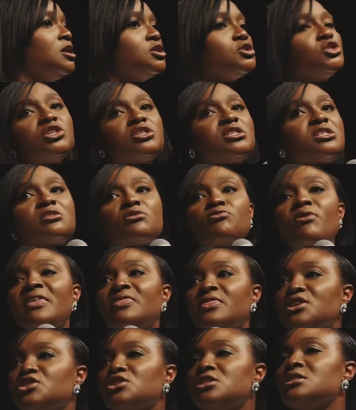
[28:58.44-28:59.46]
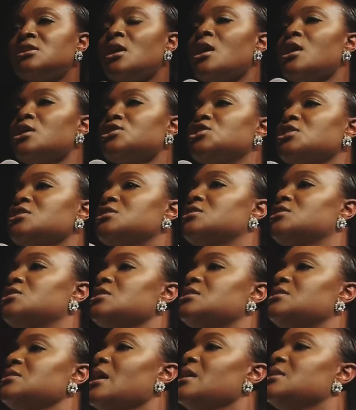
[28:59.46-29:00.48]
Just surrender. Just
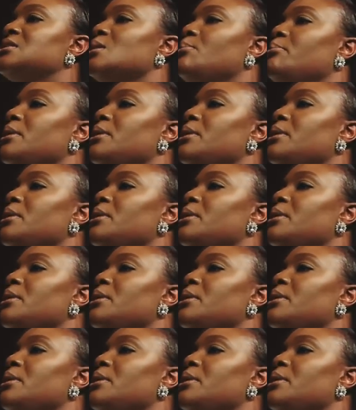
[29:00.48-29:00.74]
say to